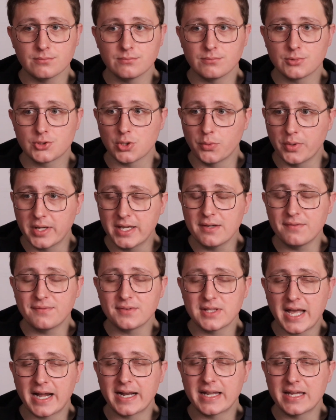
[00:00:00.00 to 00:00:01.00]
So
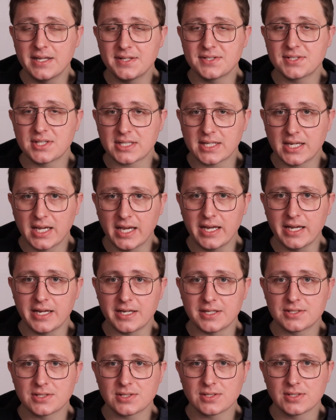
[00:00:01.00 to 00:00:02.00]
if that is the
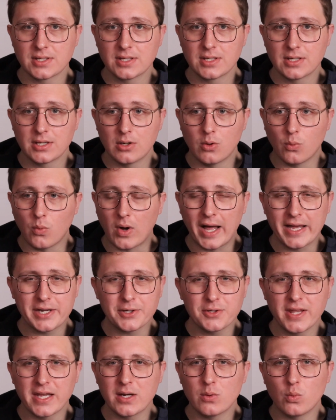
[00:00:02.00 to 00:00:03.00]
case, why
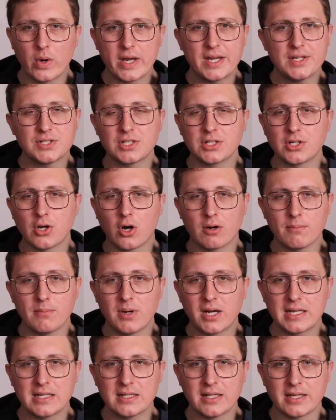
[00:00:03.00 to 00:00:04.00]
are they wasting our
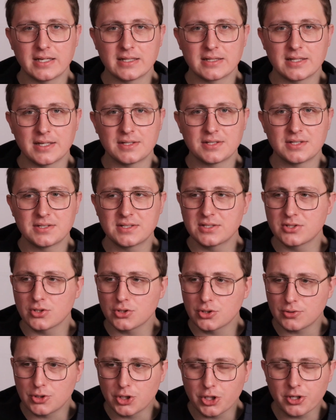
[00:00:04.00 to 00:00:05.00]
money like this? This is
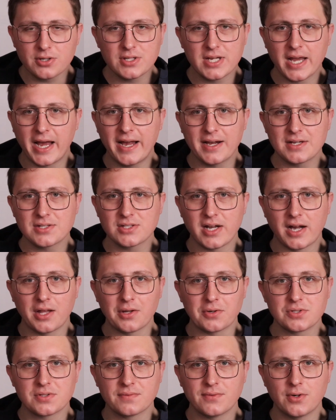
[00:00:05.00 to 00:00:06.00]
your tax
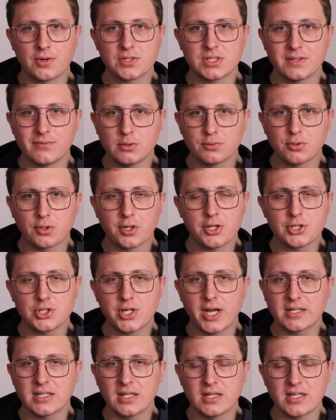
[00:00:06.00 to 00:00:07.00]
dollars, folks. If you wrote a
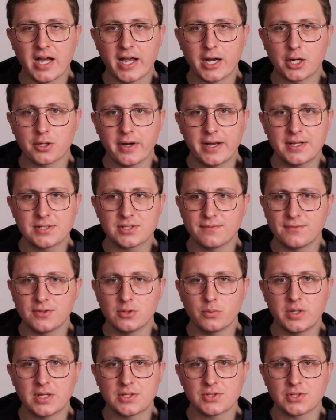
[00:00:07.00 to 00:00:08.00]
check to the IRS a
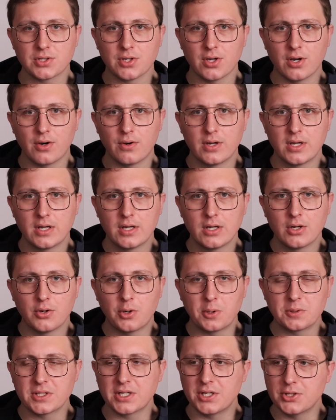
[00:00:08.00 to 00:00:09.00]
few weeks ago
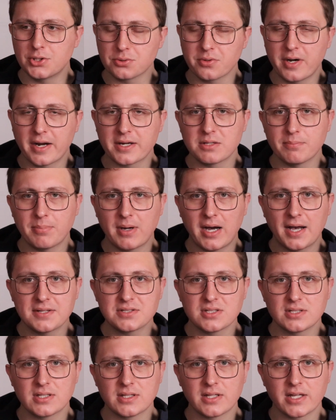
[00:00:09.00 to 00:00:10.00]
or did a direct
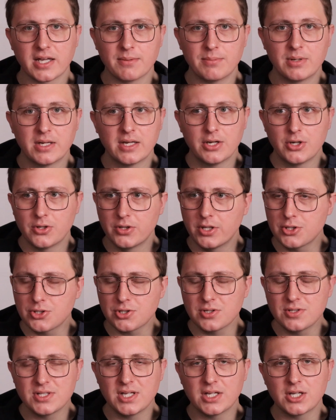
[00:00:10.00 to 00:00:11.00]
deposit to them, they
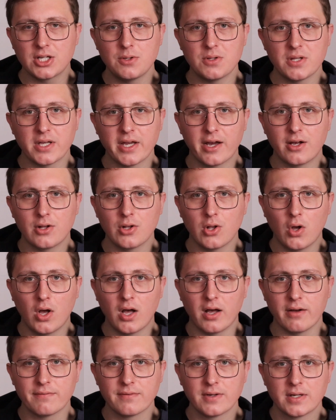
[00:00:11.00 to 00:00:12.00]
should tick you the hell
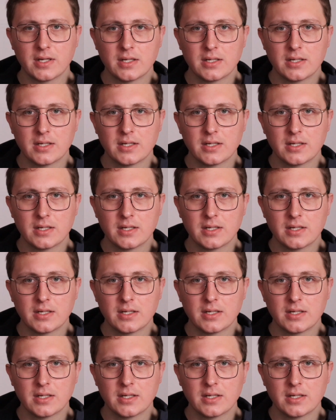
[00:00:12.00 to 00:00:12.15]
off.